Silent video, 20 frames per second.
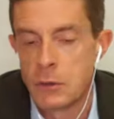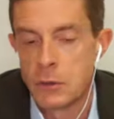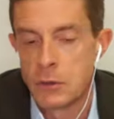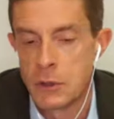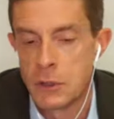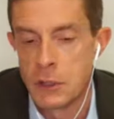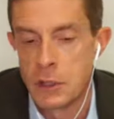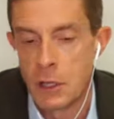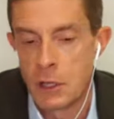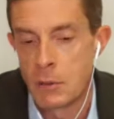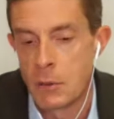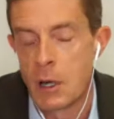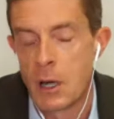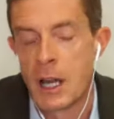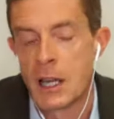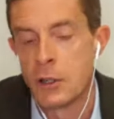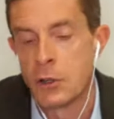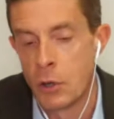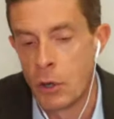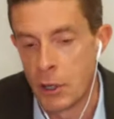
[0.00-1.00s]
you did not?
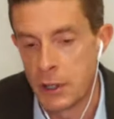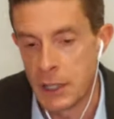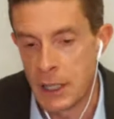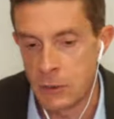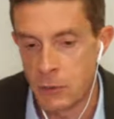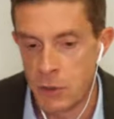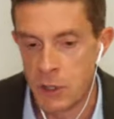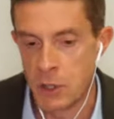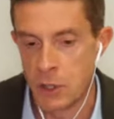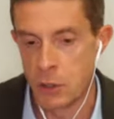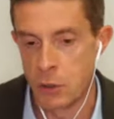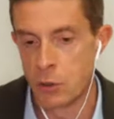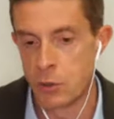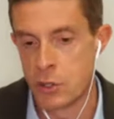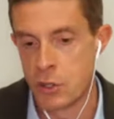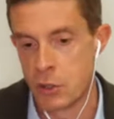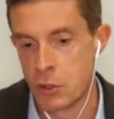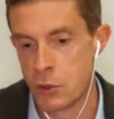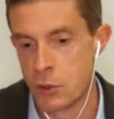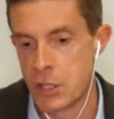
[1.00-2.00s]
I know that
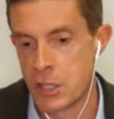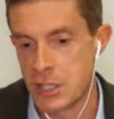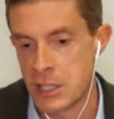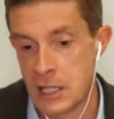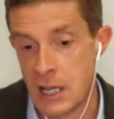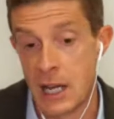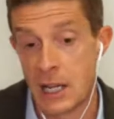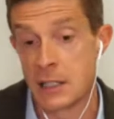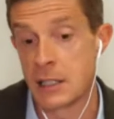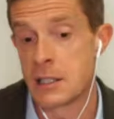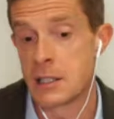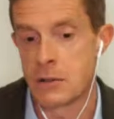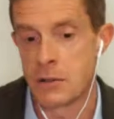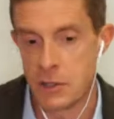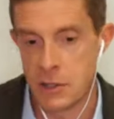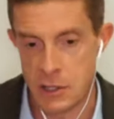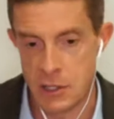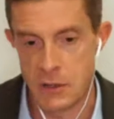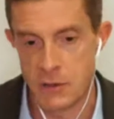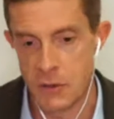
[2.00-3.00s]
you just started, so
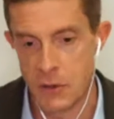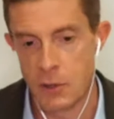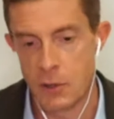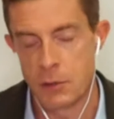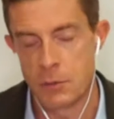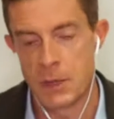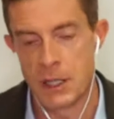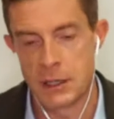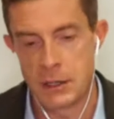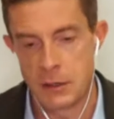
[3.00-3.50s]
it's difficult. But